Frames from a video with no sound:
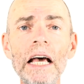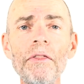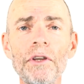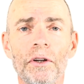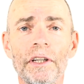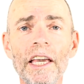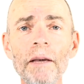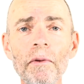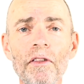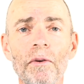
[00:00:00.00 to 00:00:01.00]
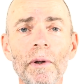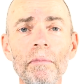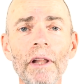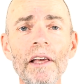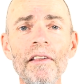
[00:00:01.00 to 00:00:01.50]
Now that your cables are
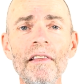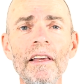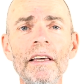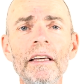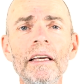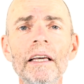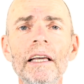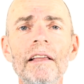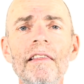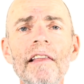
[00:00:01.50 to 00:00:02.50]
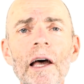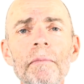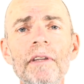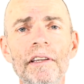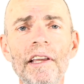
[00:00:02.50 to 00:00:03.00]
replaced, it's
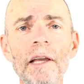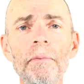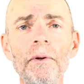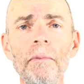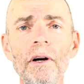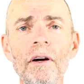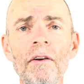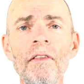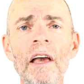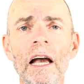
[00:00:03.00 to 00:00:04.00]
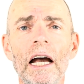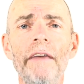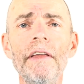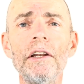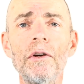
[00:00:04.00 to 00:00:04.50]
time to tape your bars
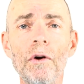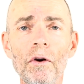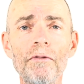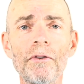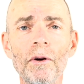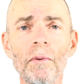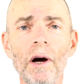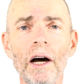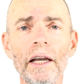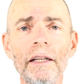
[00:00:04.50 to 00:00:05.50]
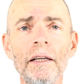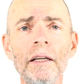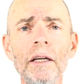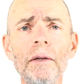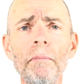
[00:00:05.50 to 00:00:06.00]
and then go for a ride.
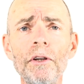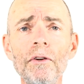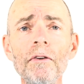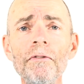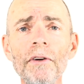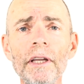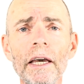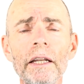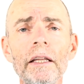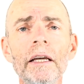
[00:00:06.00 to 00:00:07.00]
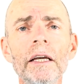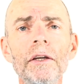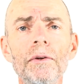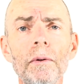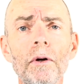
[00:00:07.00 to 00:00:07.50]
But don't forget,
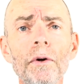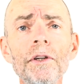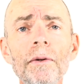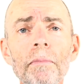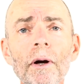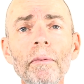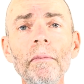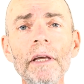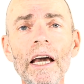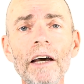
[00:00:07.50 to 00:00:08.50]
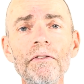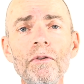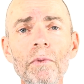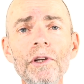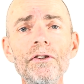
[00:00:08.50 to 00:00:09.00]
you're going to probably have
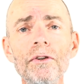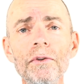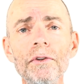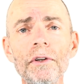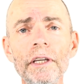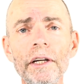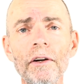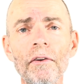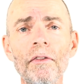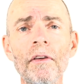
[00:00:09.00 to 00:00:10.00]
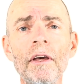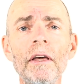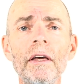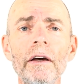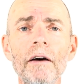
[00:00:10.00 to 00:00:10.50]
to retune your gears
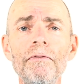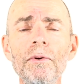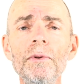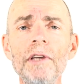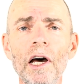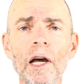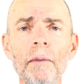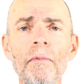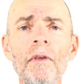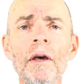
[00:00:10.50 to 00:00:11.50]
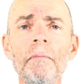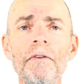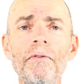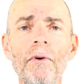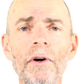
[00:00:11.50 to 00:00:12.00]
a few times
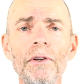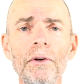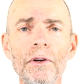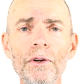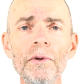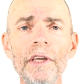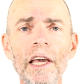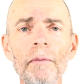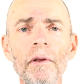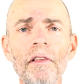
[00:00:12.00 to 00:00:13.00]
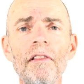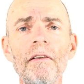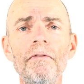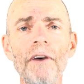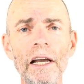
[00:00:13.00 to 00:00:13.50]
before your new cables
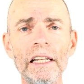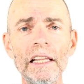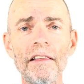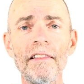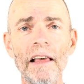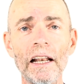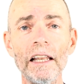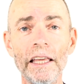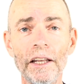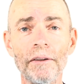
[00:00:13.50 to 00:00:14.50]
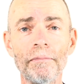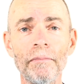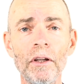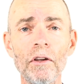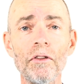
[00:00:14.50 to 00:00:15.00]
finally settle in.
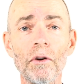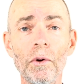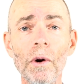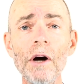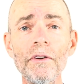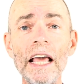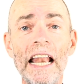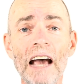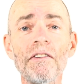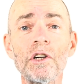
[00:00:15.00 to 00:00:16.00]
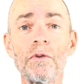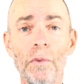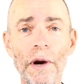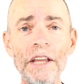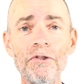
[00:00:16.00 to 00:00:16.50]
So go out and have a
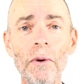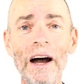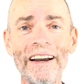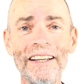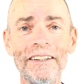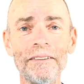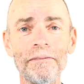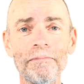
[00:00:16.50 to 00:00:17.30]
great ride.